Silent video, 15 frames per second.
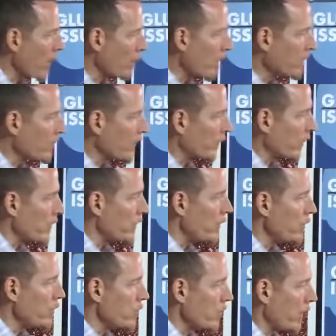different
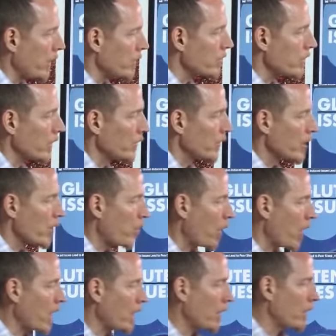nutrients that are
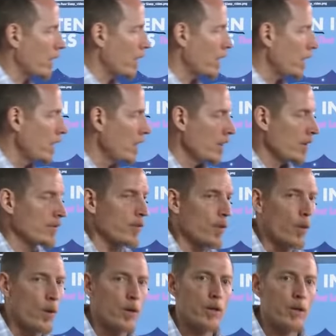required
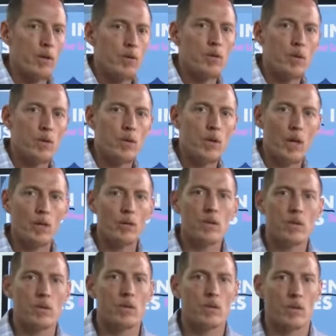for you to go to
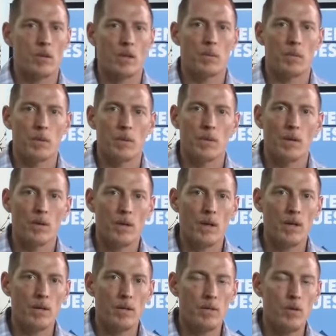sleep, okay?
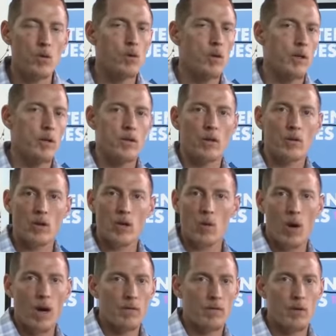The nutrients that are
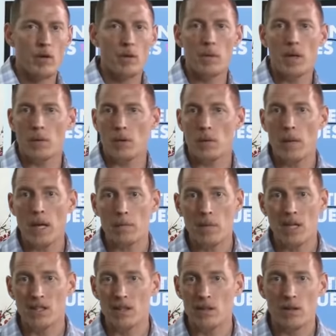required for you to be able to make
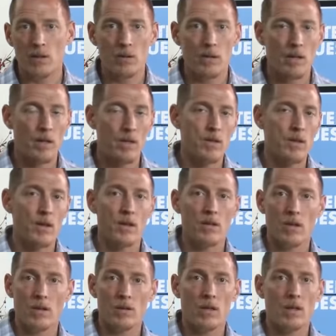melatonin and
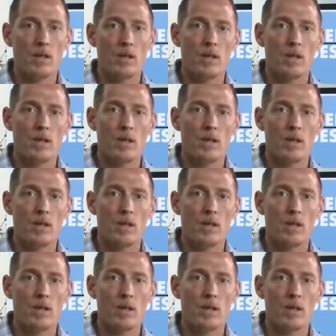serotonin and other